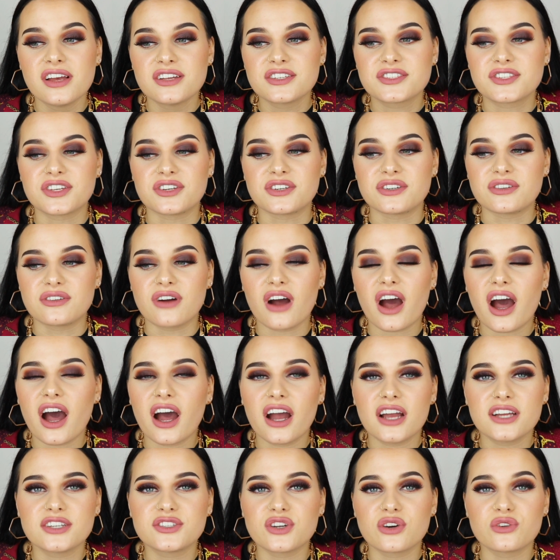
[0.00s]
So
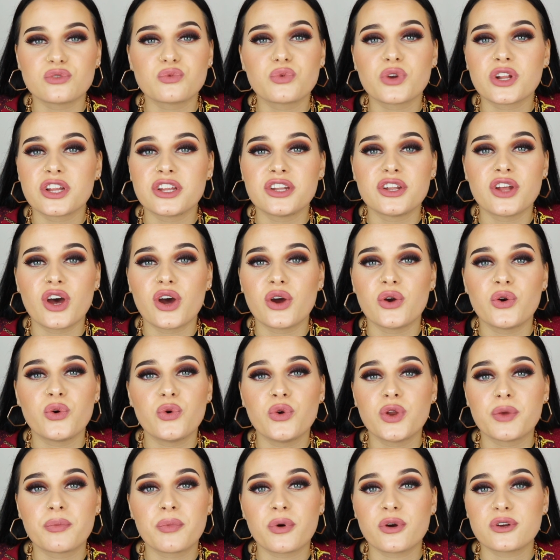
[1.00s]
I don't really know who
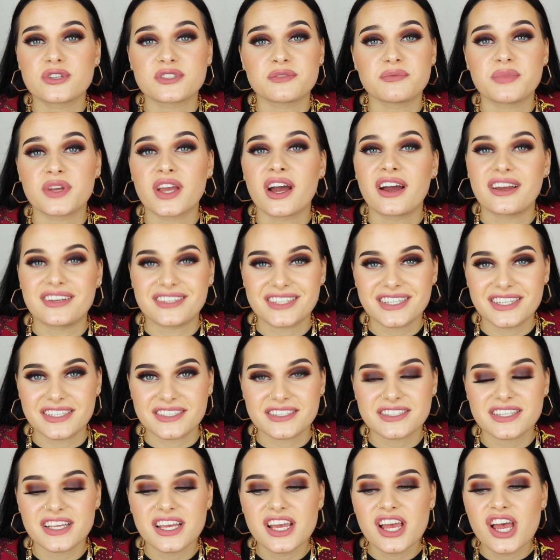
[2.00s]
the person behind
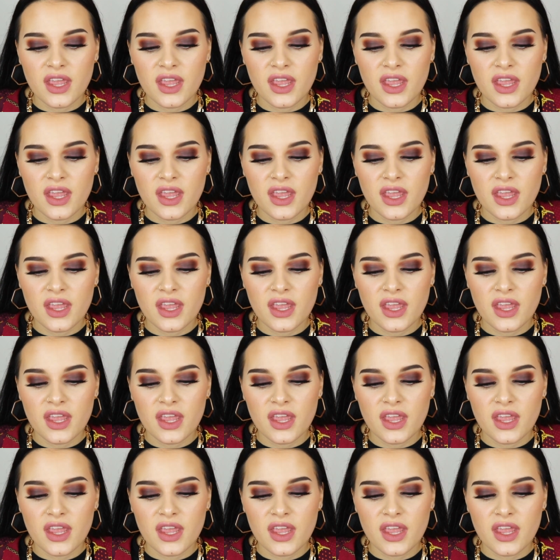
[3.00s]
is.